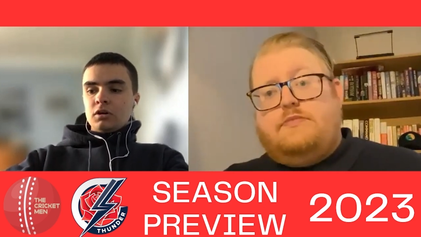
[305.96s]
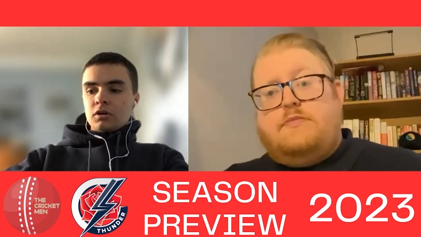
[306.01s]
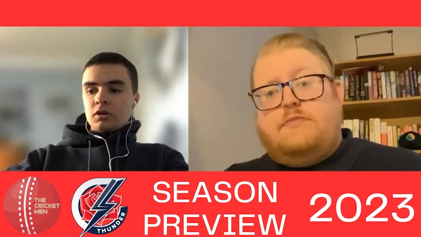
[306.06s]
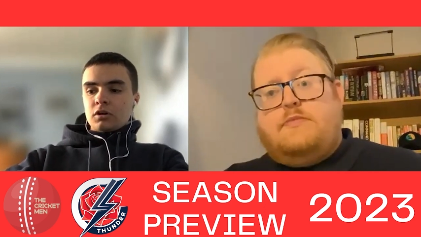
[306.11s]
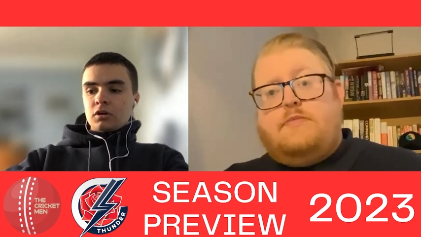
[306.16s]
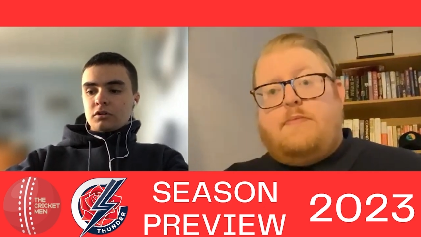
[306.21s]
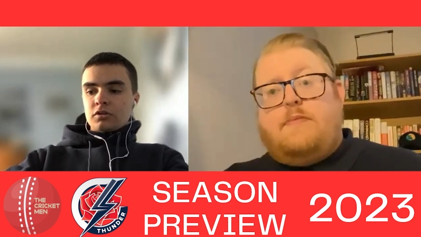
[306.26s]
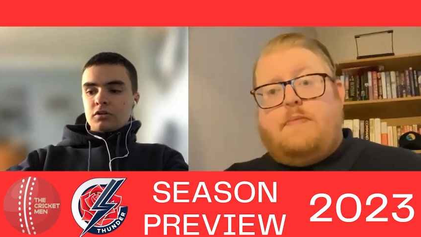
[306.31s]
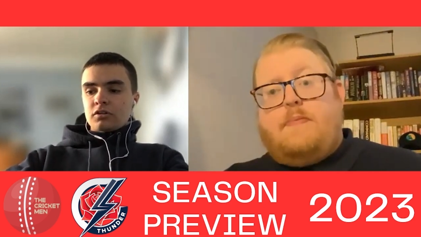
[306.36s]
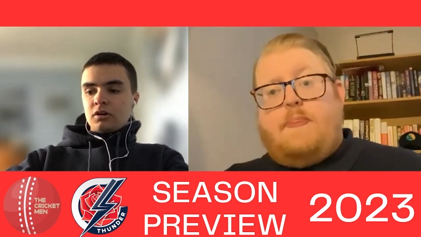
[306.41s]

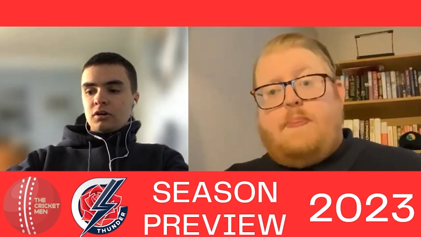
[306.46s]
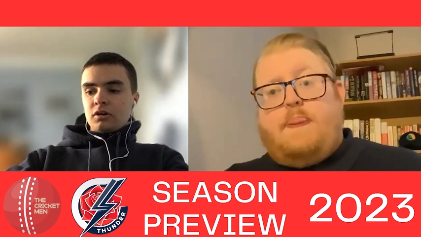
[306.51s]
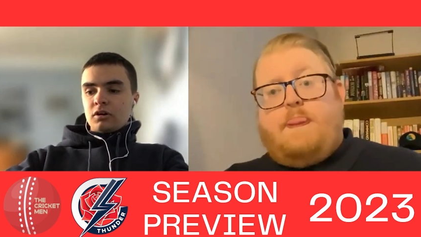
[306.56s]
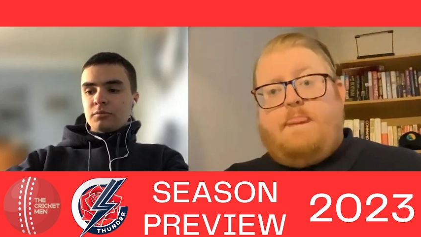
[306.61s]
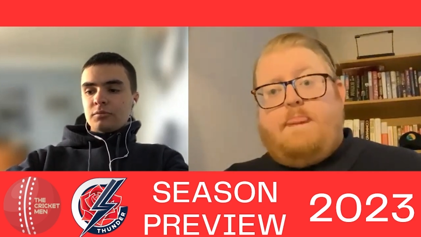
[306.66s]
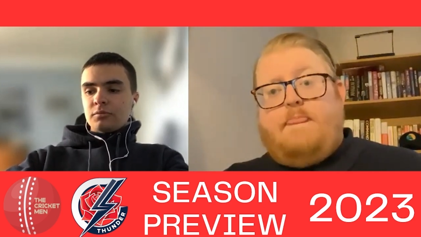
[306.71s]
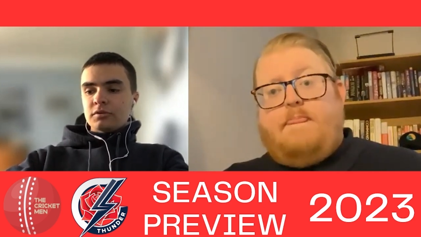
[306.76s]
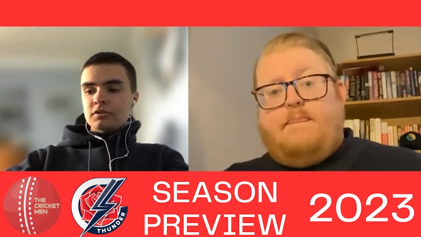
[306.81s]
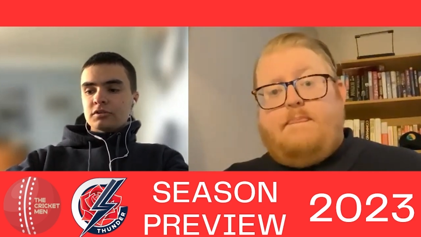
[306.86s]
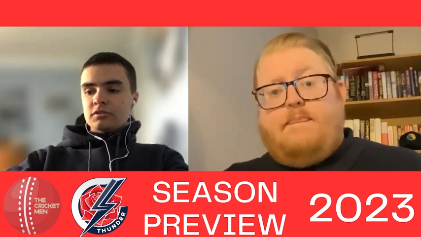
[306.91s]
Speaker 1: Good stuff.
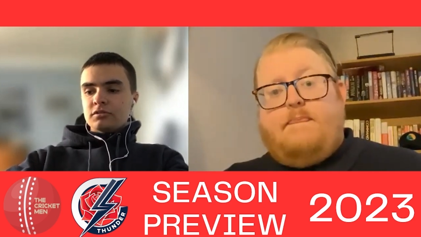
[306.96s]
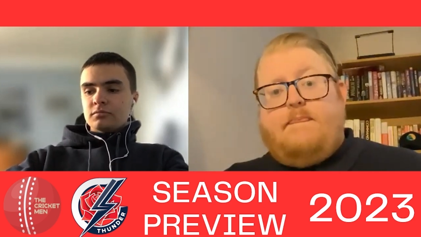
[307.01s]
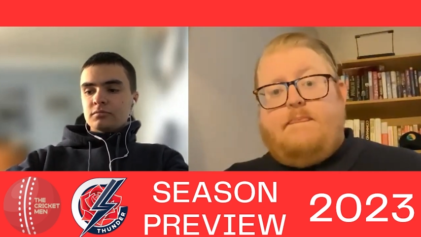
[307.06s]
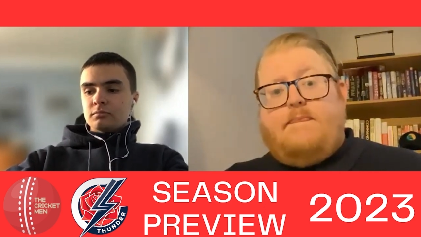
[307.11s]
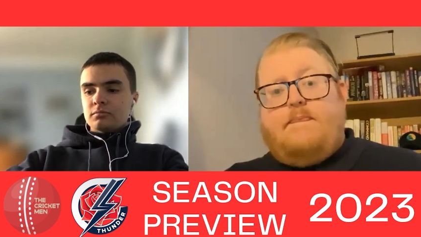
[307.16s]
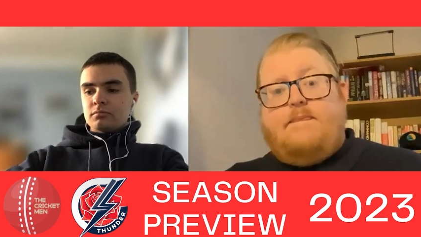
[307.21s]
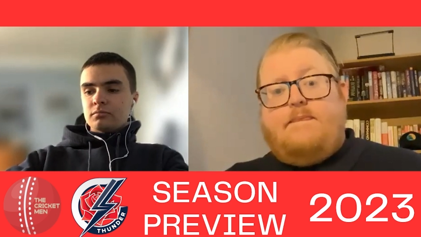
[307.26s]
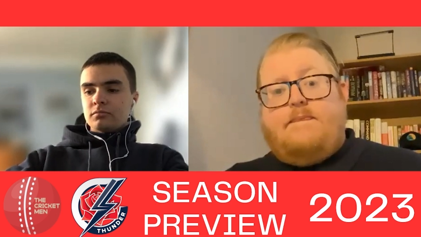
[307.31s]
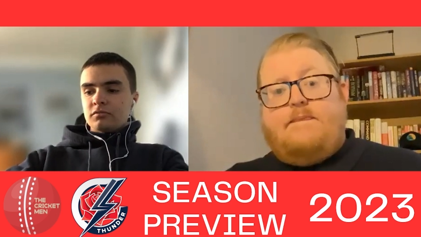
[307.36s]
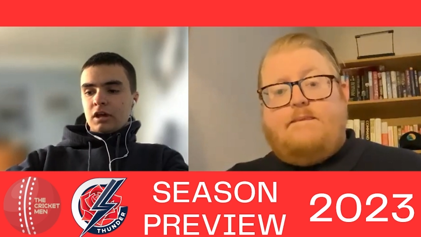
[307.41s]
And we'll just
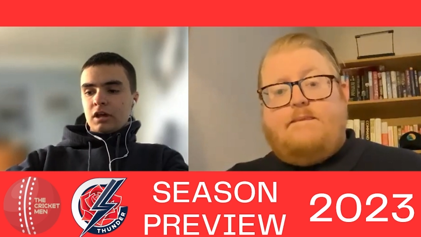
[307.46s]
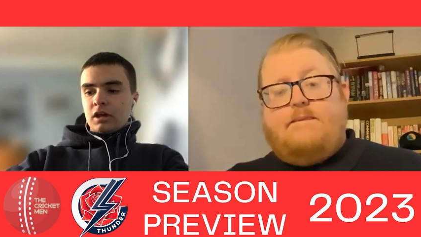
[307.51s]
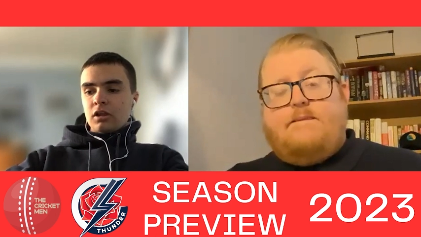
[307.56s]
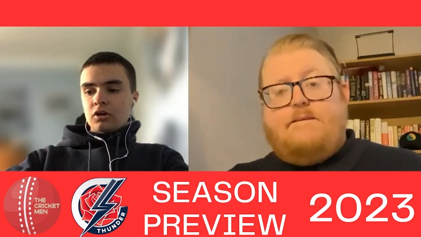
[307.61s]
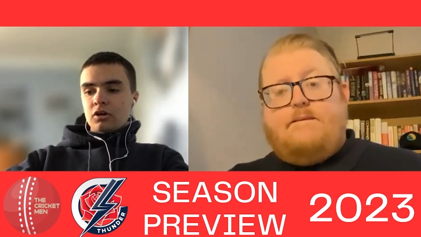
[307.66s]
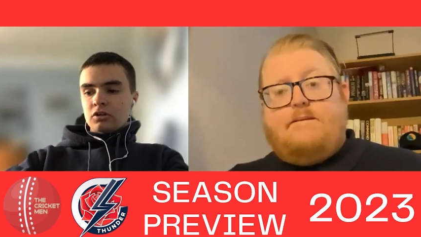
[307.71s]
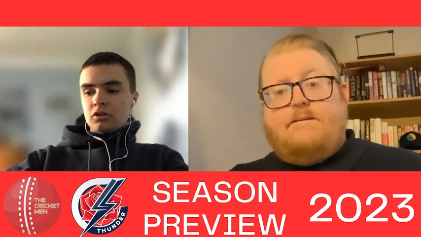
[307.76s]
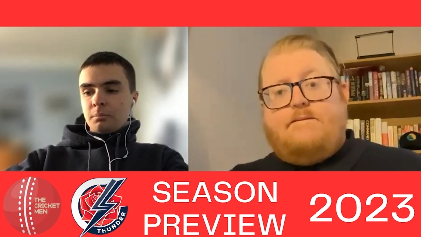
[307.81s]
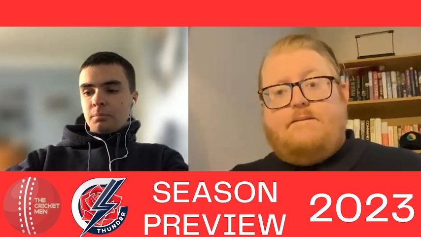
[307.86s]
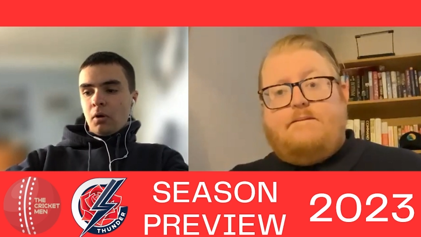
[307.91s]
take a look
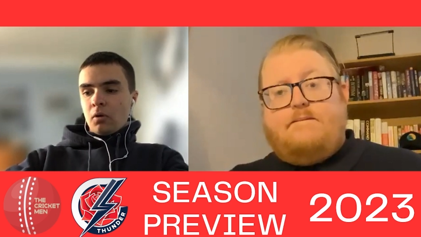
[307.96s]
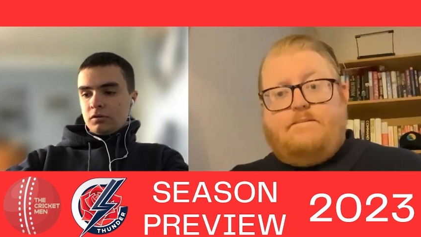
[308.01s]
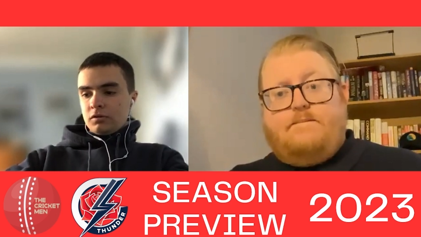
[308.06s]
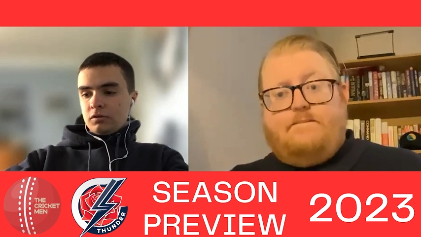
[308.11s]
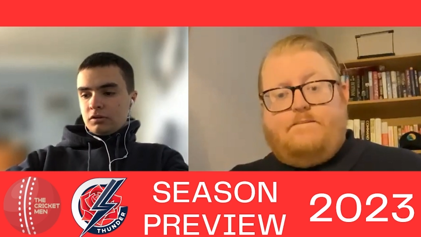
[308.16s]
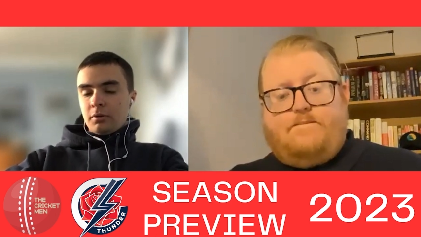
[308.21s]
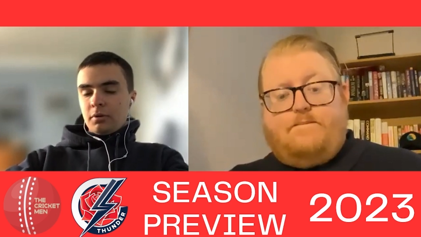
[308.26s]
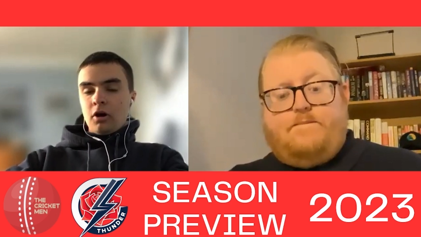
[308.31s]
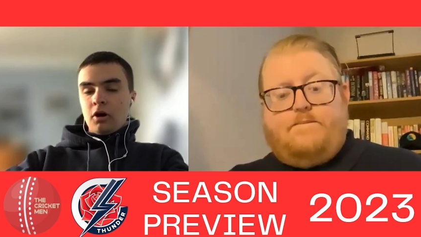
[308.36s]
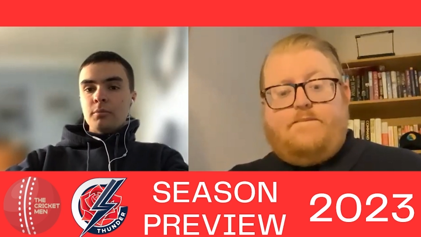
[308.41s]
at the bowling
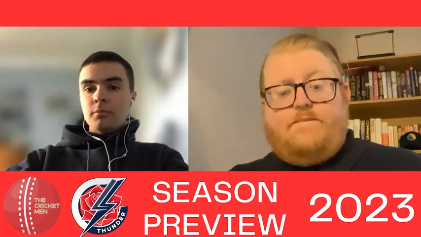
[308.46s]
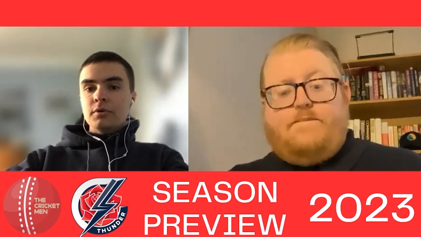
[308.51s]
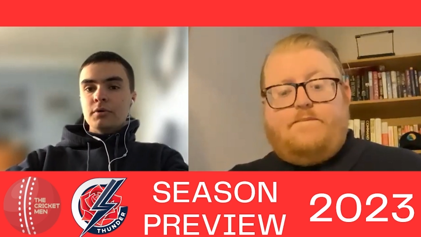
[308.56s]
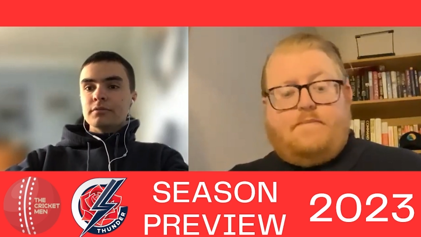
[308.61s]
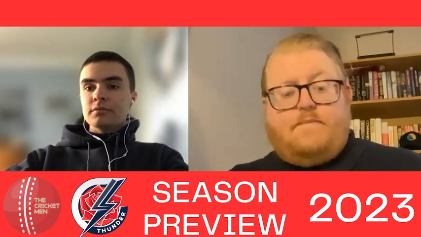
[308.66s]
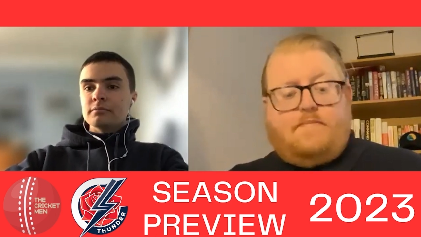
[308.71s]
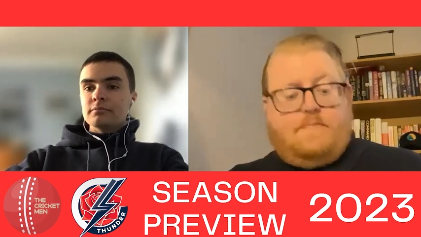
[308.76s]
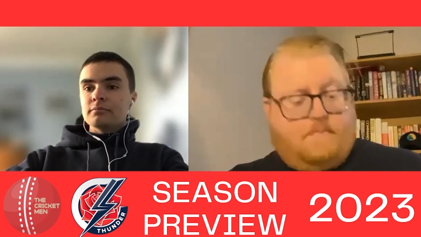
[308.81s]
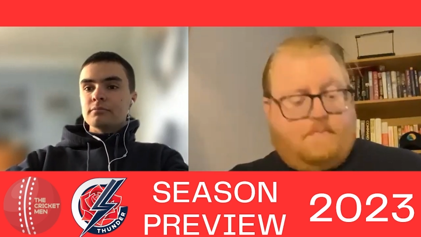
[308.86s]
department